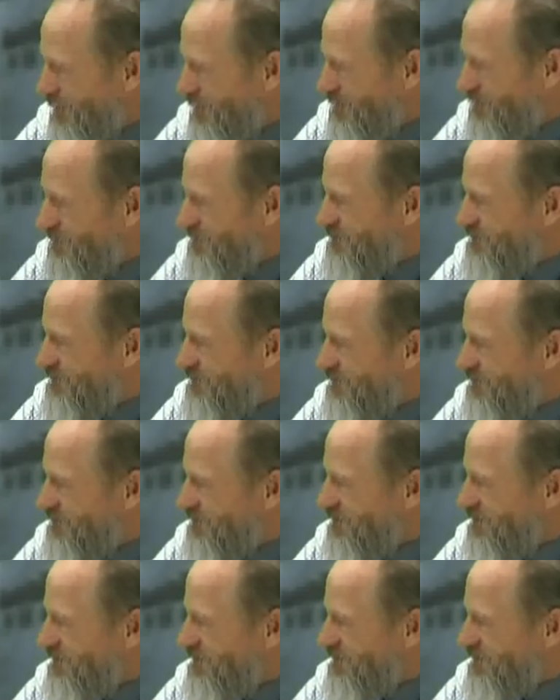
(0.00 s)

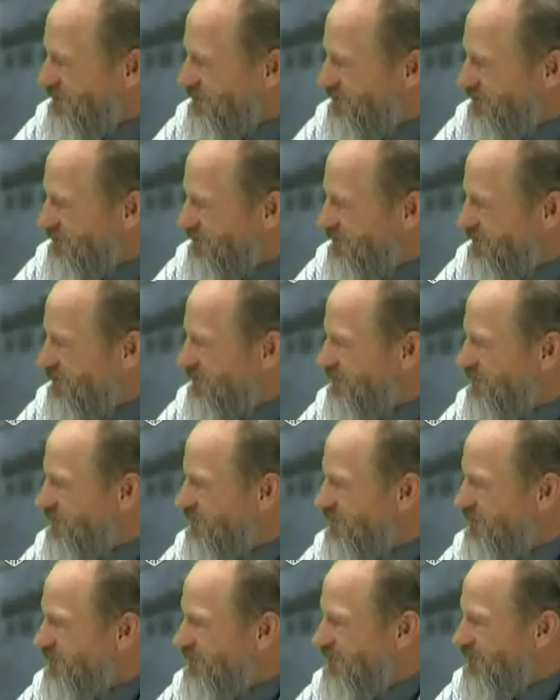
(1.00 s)

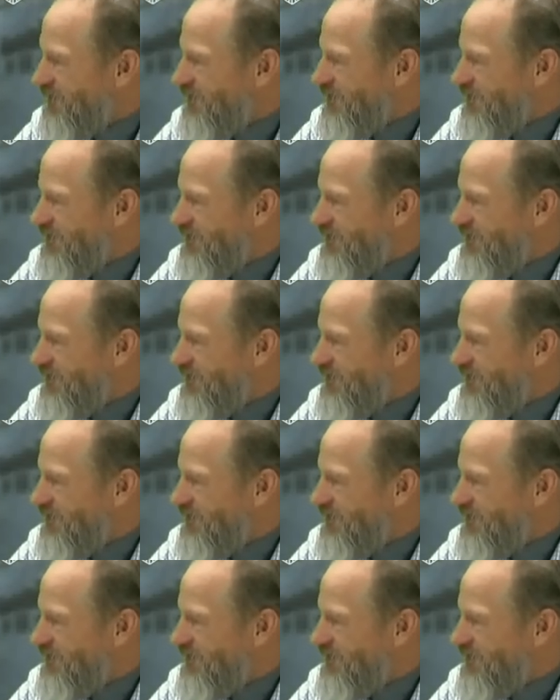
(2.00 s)
(not speaking)